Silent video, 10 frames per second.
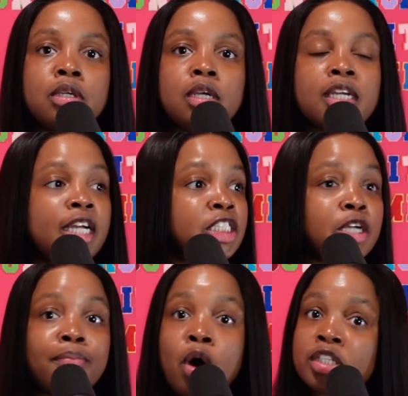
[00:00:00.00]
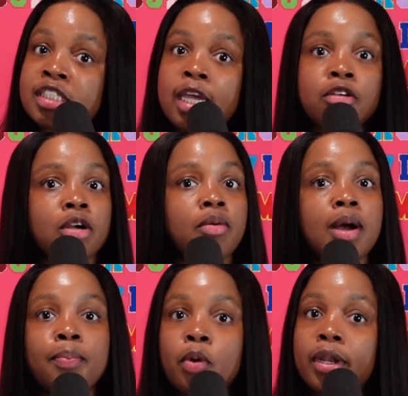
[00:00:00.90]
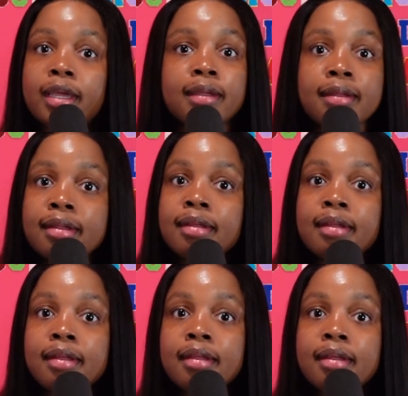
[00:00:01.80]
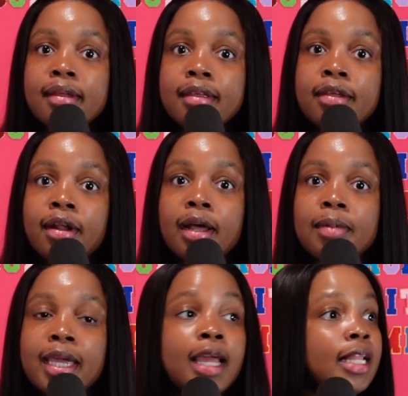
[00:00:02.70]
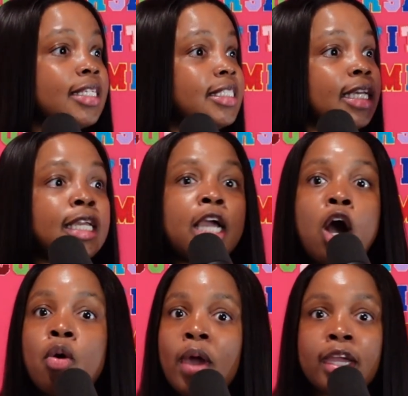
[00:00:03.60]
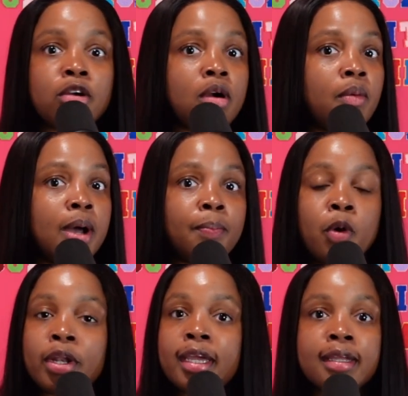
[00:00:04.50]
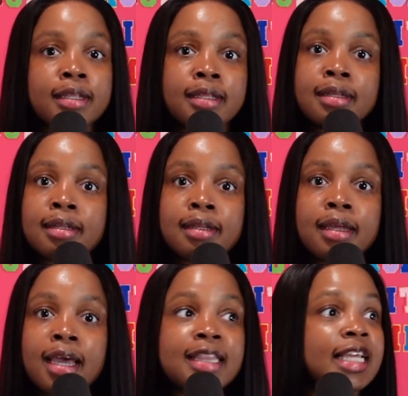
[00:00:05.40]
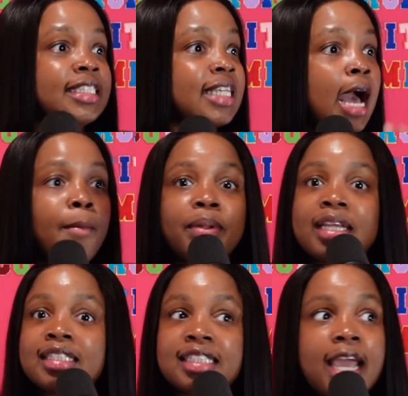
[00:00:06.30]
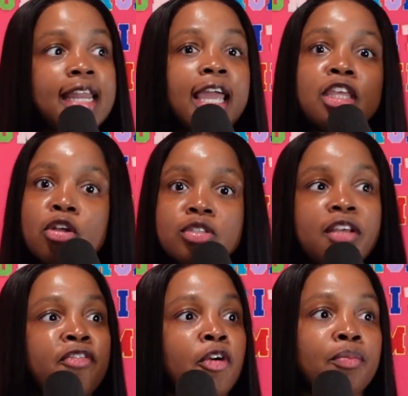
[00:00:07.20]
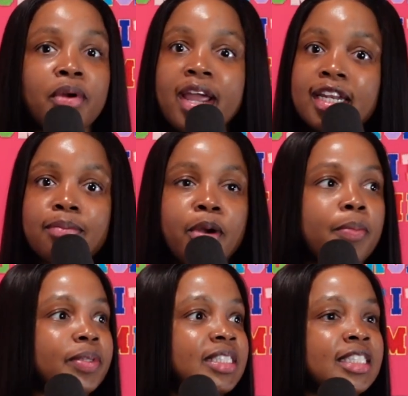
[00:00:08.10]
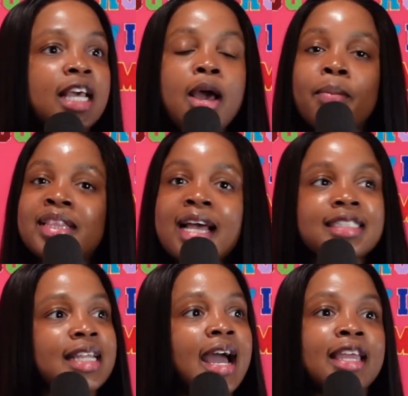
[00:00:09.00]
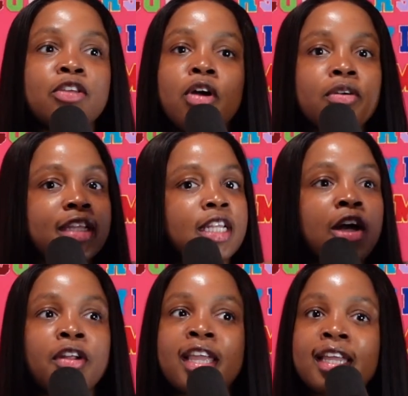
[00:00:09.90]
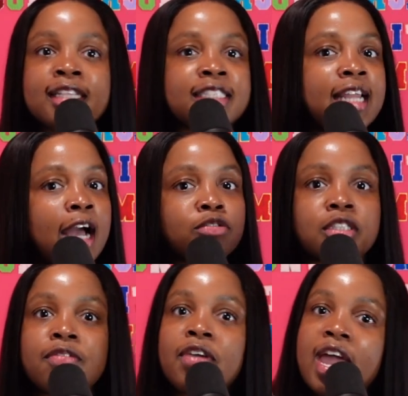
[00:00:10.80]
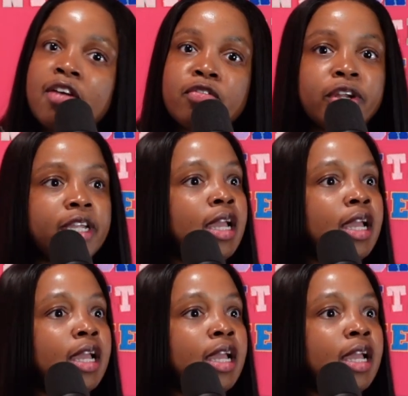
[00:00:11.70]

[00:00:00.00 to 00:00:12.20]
Because your boss ain't grow up on it. You know what I mean? The CEO ain't grow up on it. These companies, yeah, they use it for branding purposes, but that's not, you don't get to know the ins and outs of every